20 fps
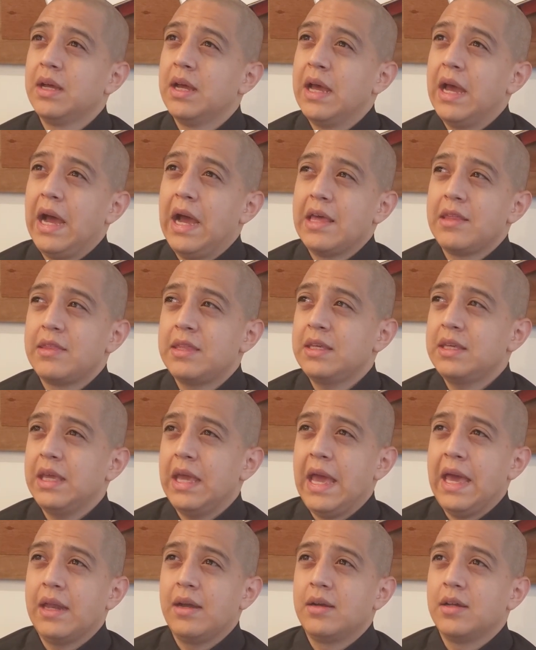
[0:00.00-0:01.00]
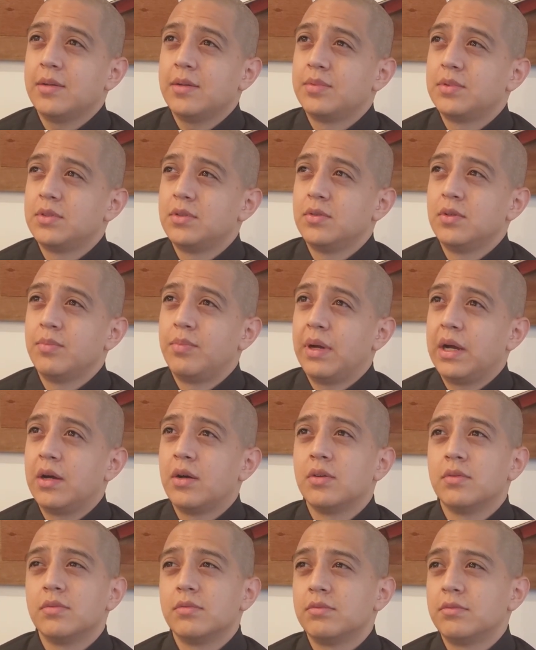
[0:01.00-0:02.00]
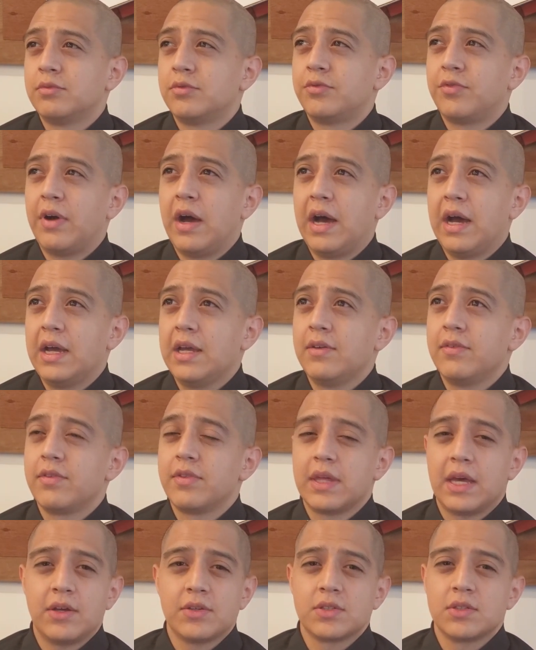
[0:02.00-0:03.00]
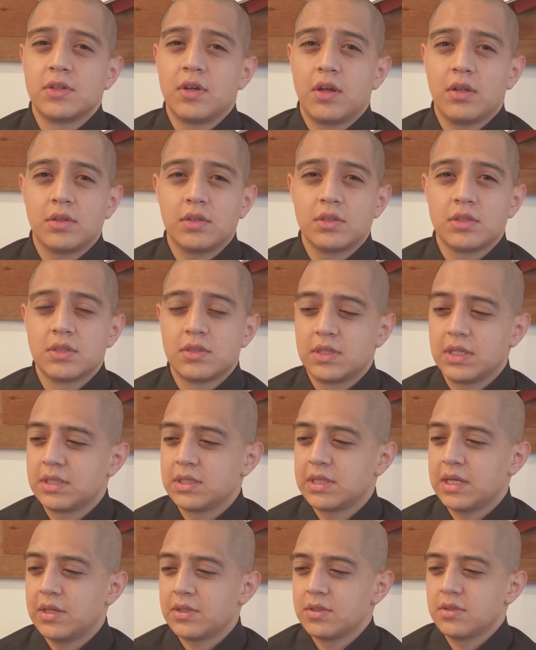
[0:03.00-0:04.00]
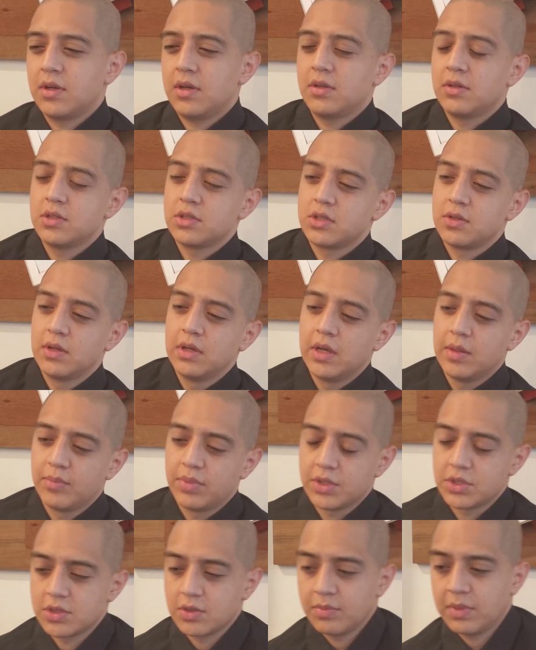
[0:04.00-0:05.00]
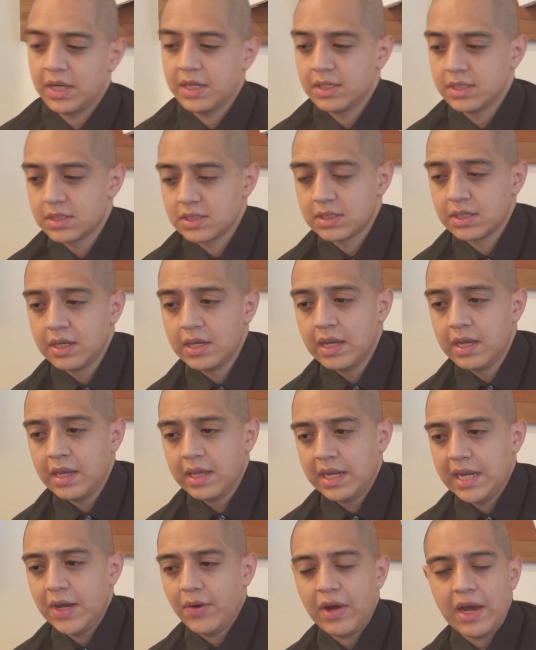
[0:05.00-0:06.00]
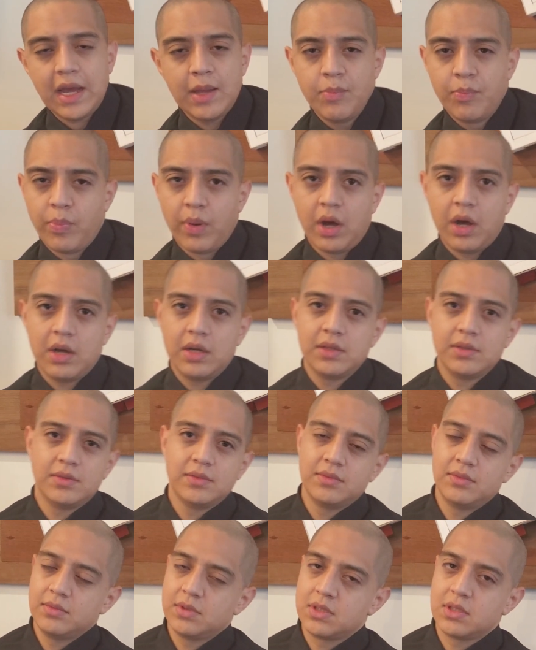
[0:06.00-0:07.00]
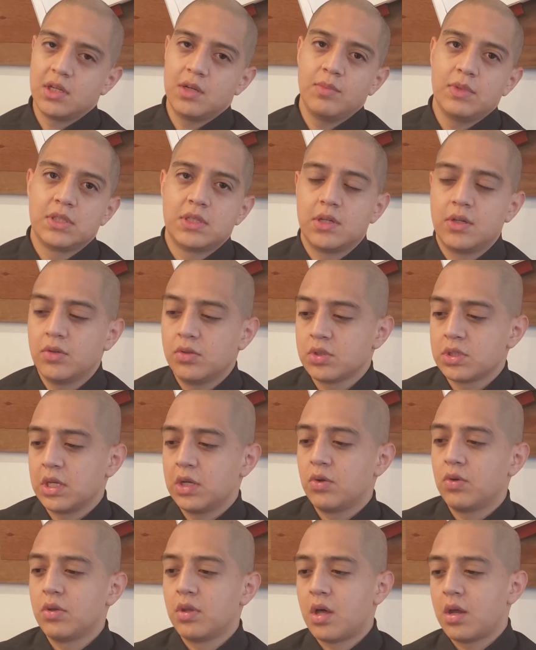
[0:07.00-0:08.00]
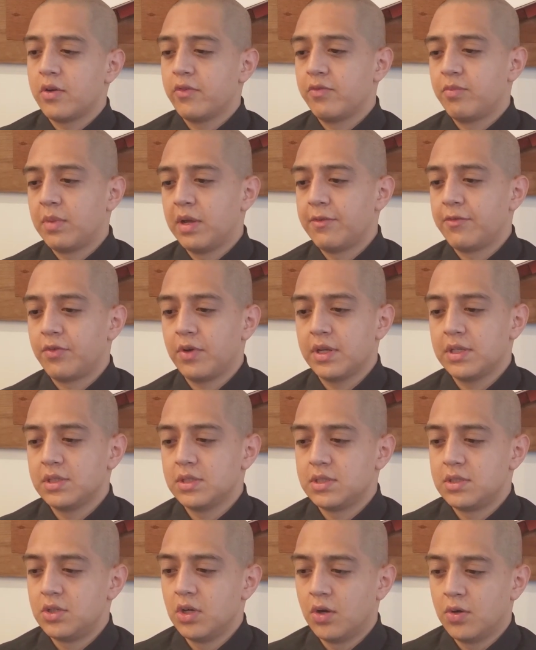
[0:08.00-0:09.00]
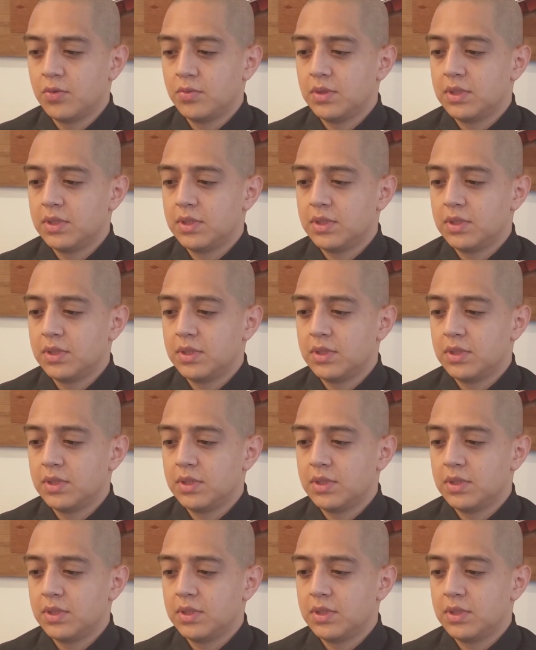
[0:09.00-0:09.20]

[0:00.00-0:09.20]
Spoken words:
think it added up to about $5,000, $6,000 plus or minus. Now I bought study materials. I know a lot of my friends don't,